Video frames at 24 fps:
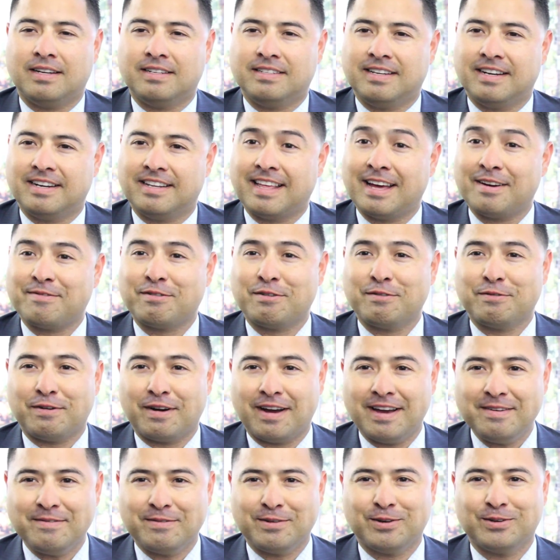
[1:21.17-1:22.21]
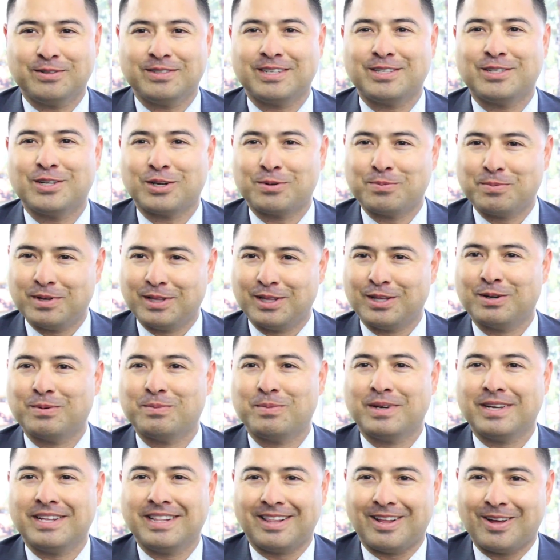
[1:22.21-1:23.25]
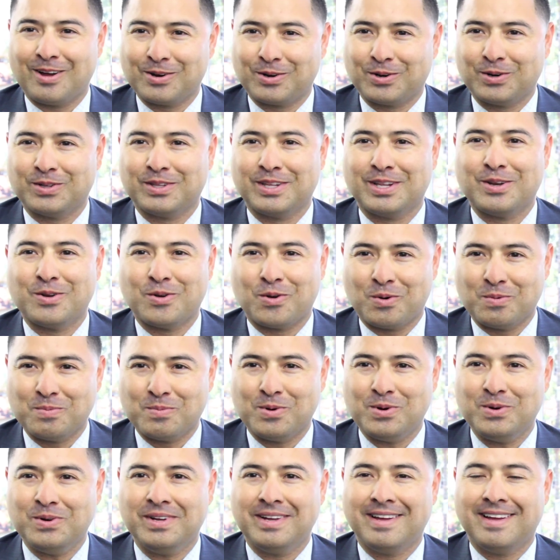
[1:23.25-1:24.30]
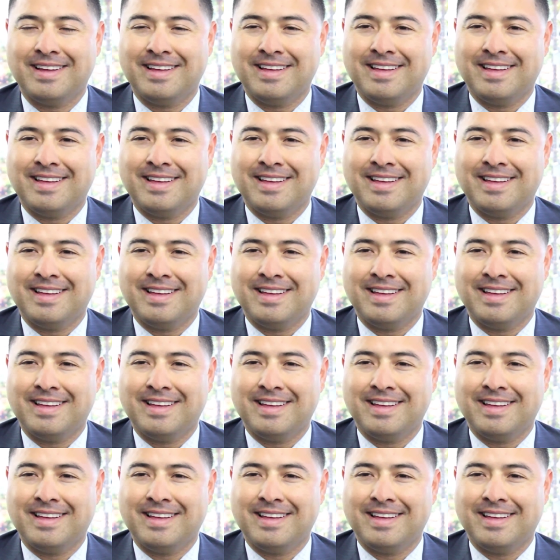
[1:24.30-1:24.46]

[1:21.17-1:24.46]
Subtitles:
Did that for 5 years. It took me a little bit longer than normal.